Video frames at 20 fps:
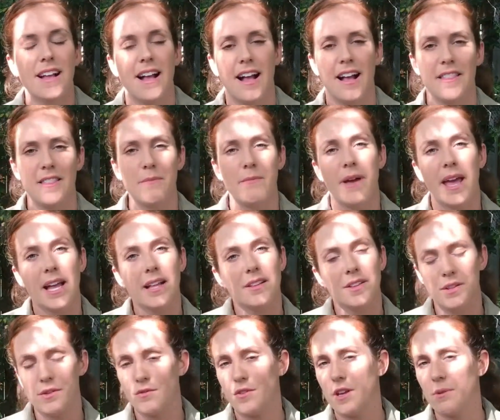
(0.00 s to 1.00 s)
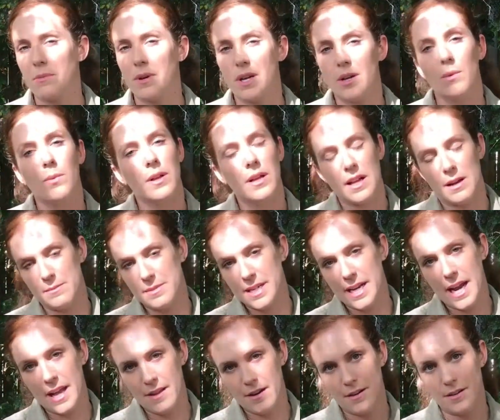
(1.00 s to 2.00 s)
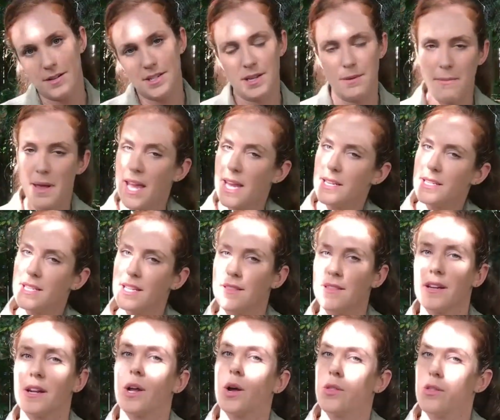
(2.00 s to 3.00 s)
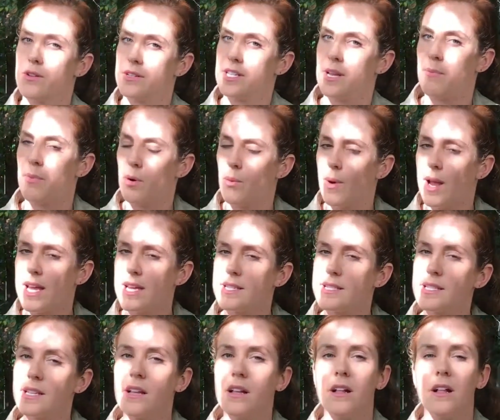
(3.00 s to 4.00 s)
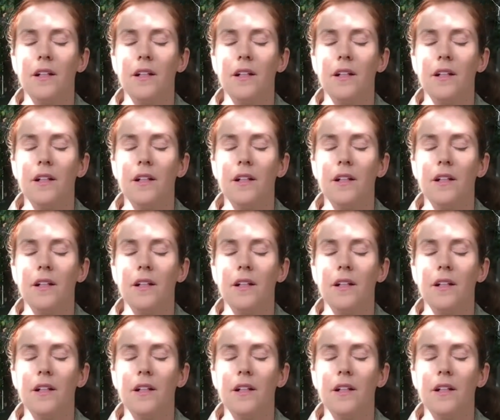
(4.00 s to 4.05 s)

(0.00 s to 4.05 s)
The male and the female will come together to mate and then go their separate ways.